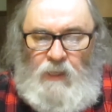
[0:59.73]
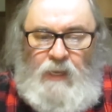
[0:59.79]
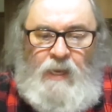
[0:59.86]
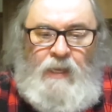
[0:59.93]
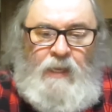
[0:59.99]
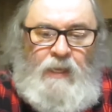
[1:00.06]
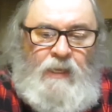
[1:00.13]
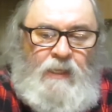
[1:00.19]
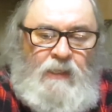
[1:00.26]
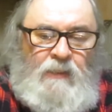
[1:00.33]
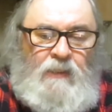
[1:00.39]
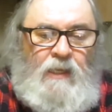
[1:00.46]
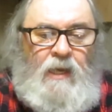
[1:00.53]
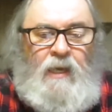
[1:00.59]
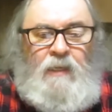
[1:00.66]
It
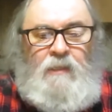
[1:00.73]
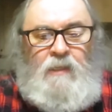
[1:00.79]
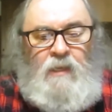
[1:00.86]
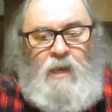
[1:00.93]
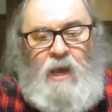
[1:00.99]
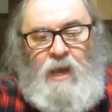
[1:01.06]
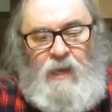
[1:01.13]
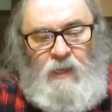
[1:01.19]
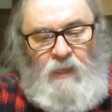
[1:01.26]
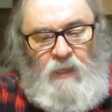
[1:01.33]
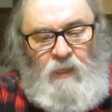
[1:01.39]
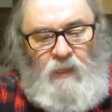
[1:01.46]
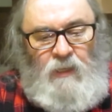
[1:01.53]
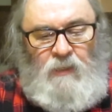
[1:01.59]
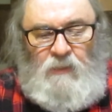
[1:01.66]
is uh, tonight.
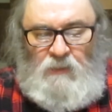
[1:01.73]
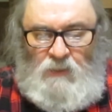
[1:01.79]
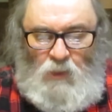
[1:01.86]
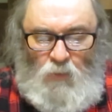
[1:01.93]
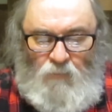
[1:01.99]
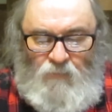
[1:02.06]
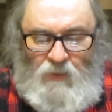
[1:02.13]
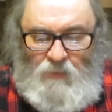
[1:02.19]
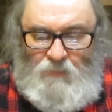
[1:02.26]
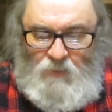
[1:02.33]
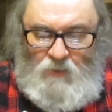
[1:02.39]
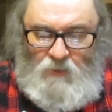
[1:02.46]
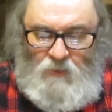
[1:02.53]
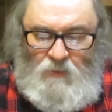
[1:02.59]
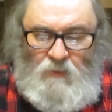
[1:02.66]
It is
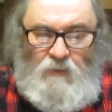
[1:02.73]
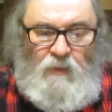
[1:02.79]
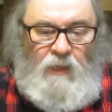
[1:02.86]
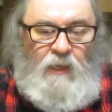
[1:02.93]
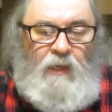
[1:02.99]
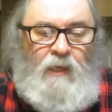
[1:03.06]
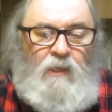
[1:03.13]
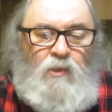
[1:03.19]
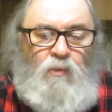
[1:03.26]
November the